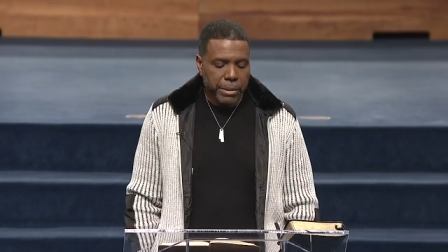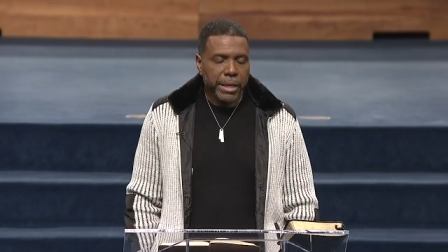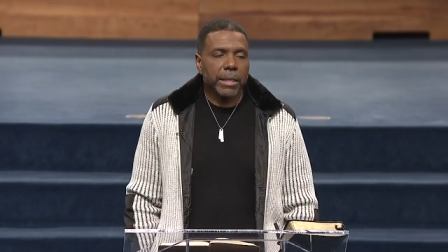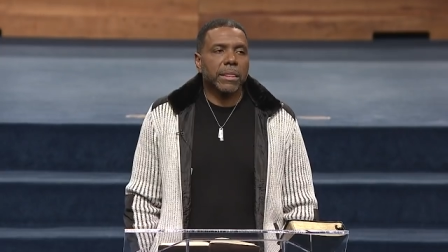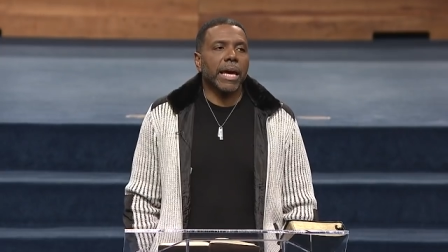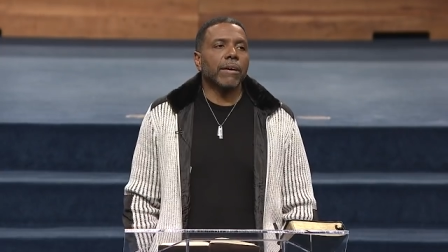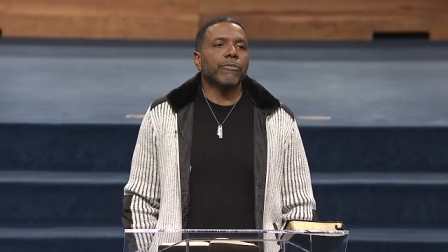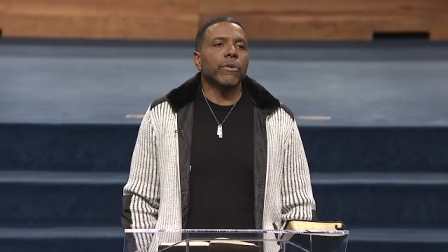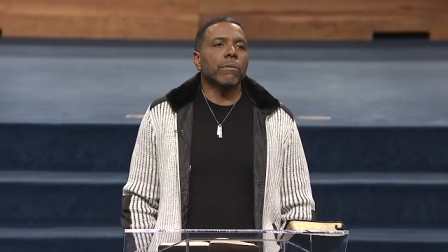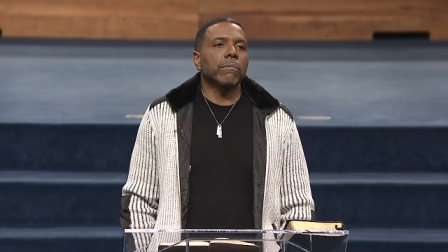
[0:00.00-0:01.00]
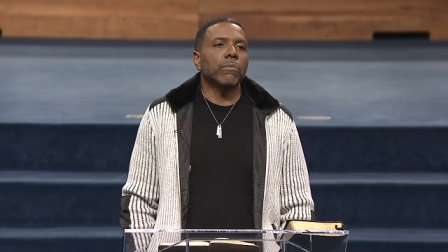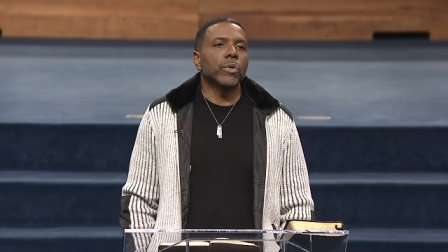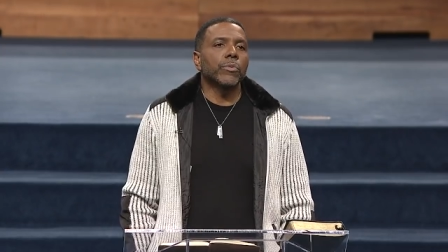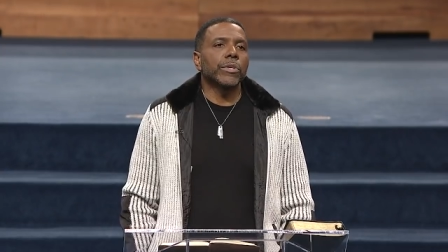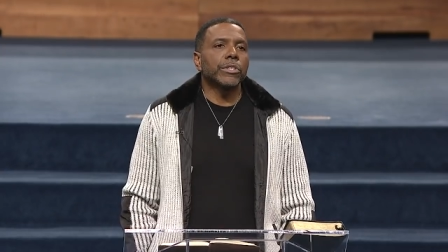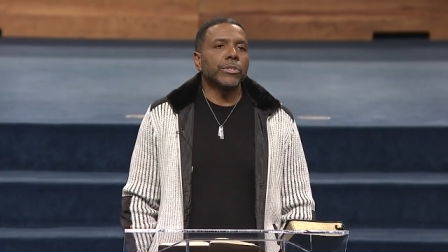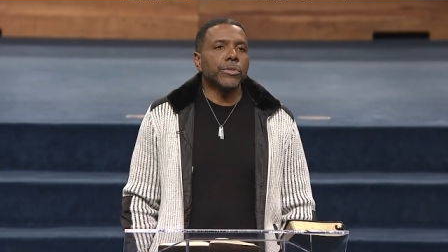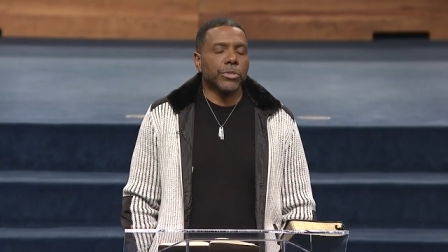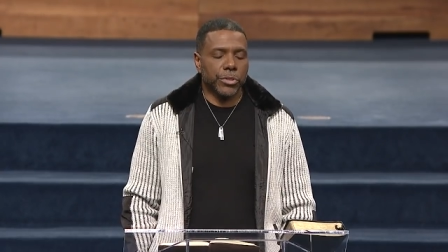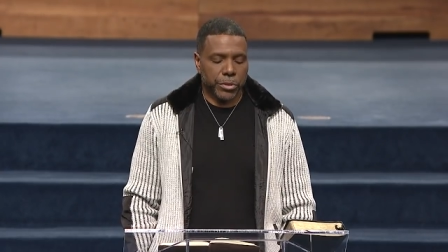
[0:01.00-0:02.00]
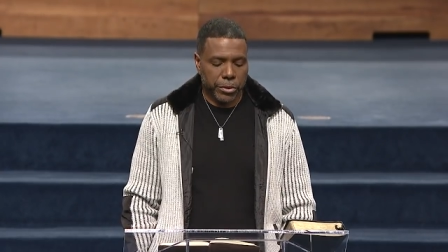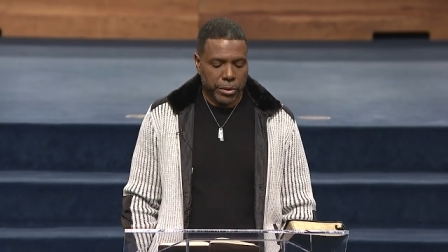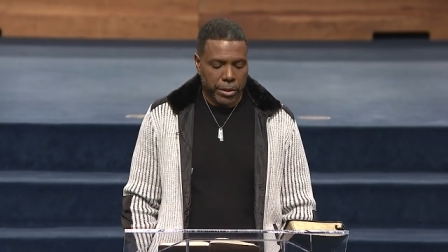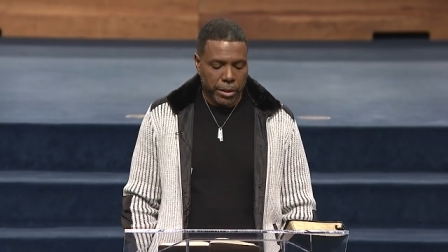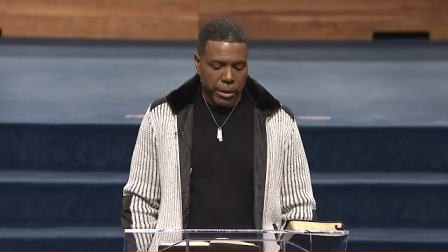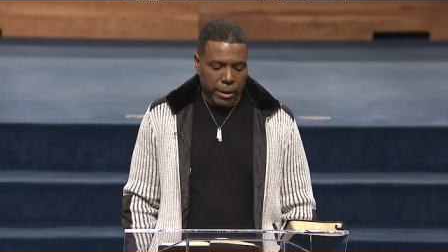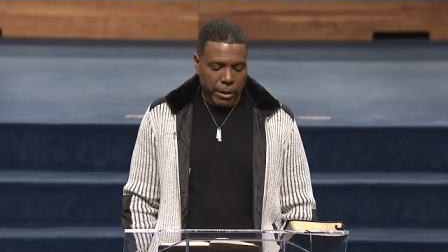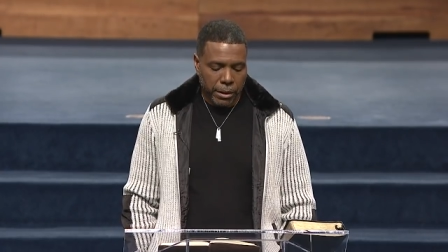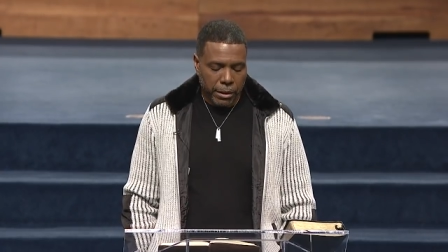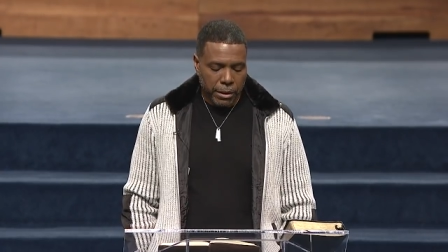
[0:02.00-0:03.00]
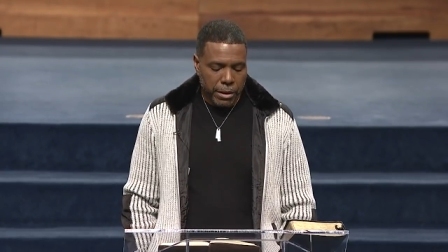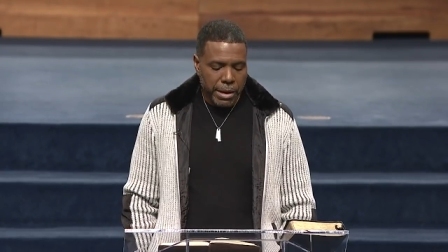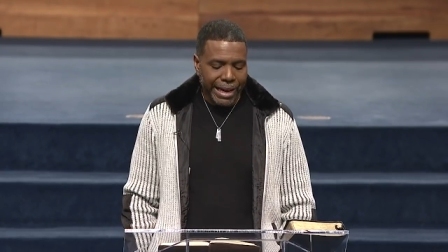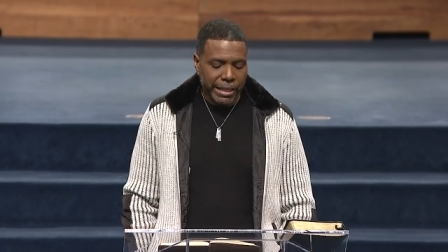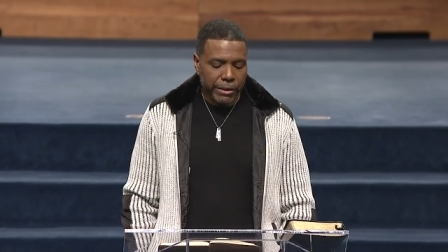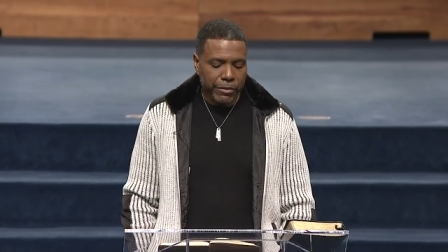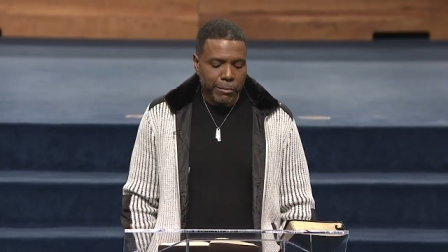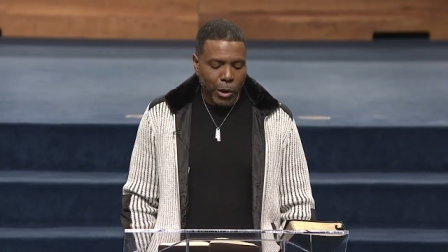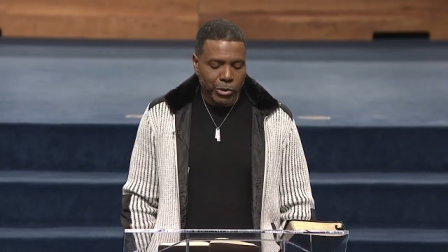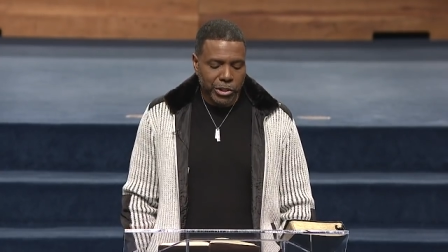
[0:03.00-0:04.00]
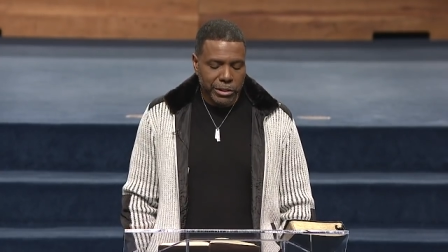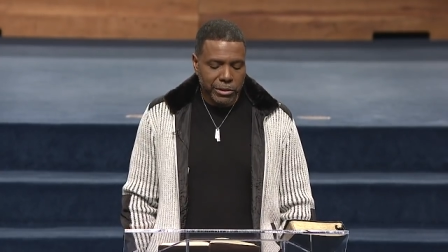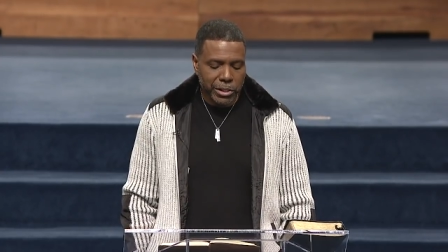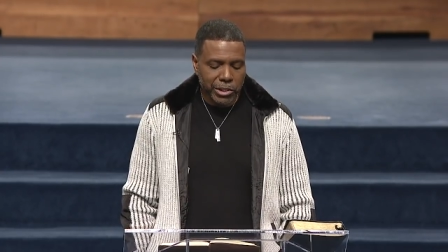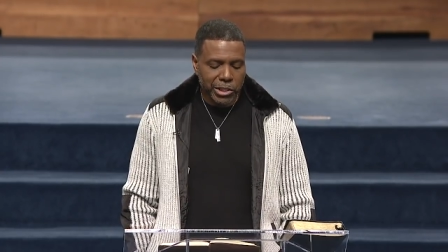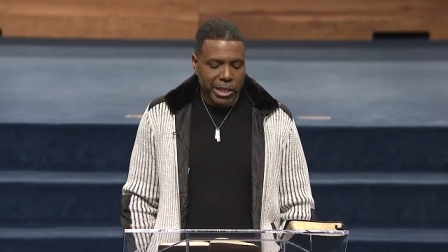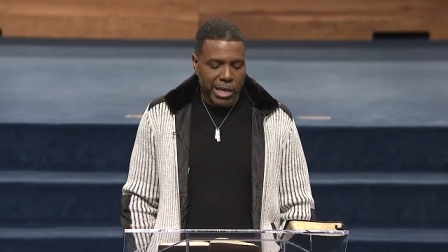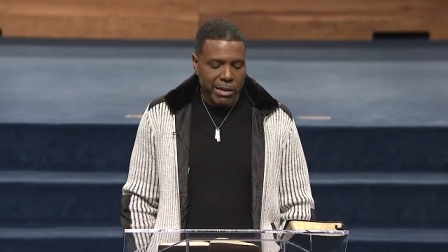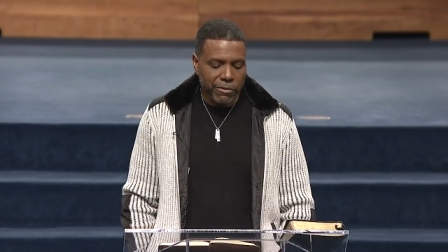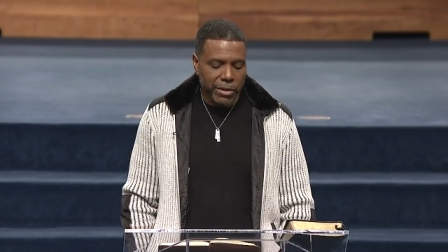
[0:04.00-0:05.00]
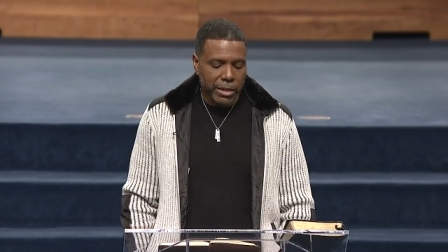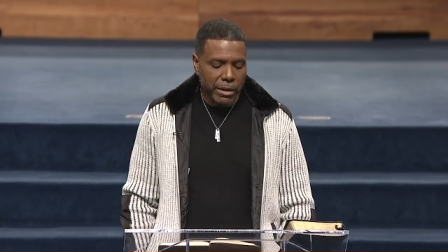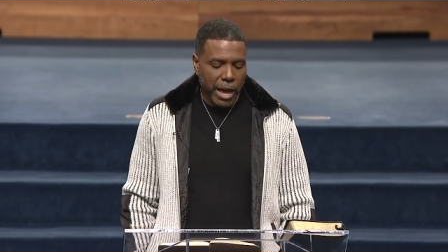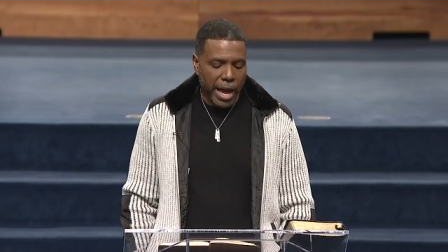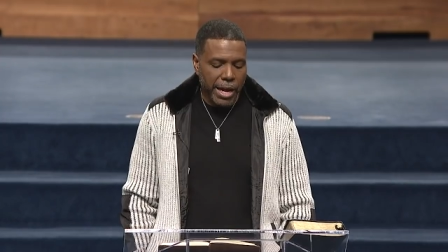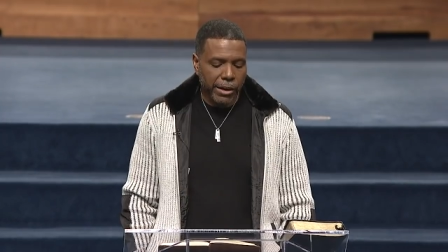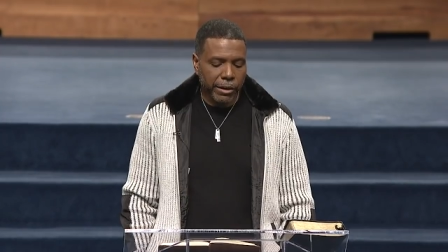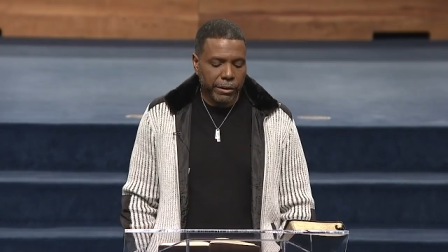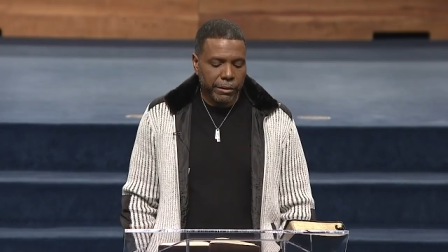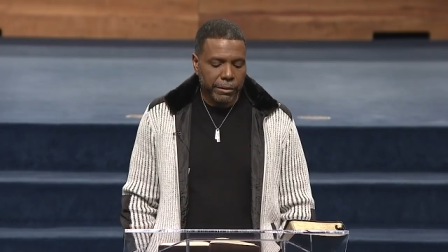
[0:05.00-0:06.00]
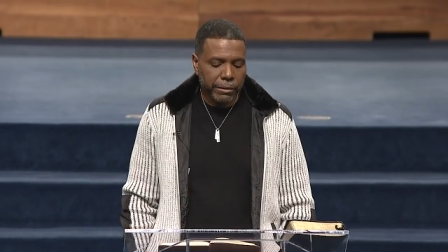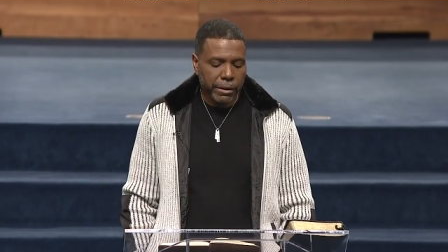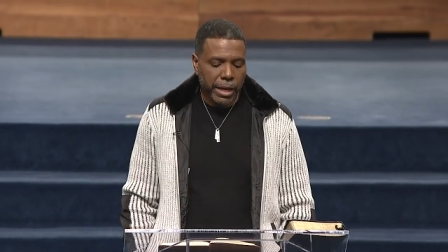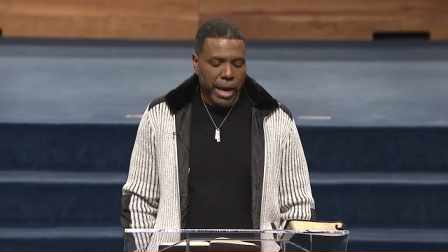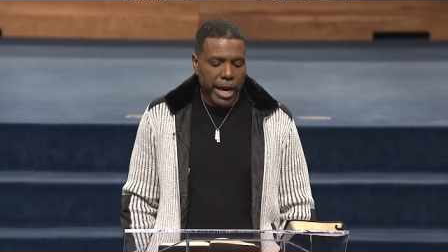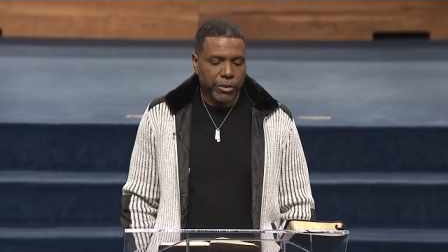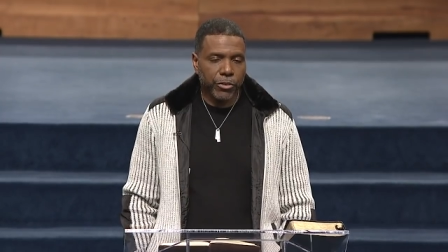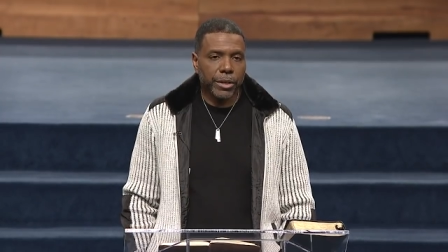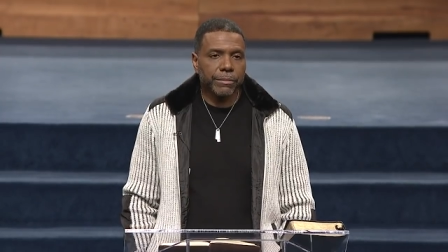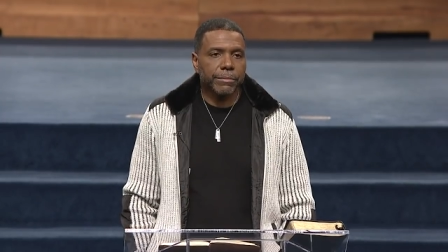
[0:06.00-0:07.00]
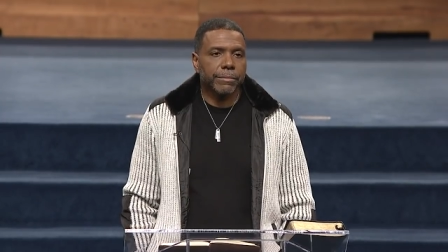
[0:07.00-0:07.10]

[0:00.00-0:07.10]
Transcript: being thankful will reduce negative emotions such as envy, anger, and hatred.